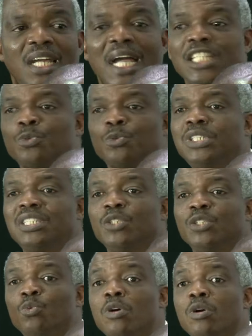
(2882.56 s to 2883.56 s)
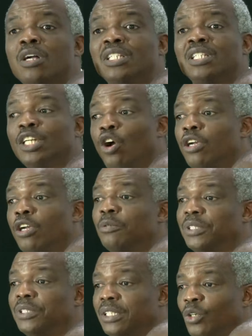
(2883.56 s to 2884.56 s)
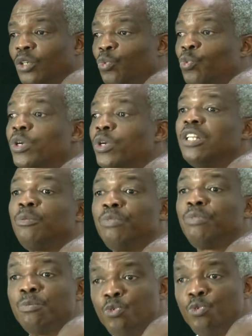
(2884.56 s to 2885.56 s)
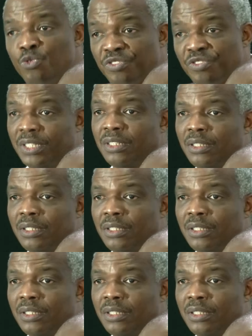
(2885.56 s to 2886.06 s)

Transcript: at which the world economy will be moving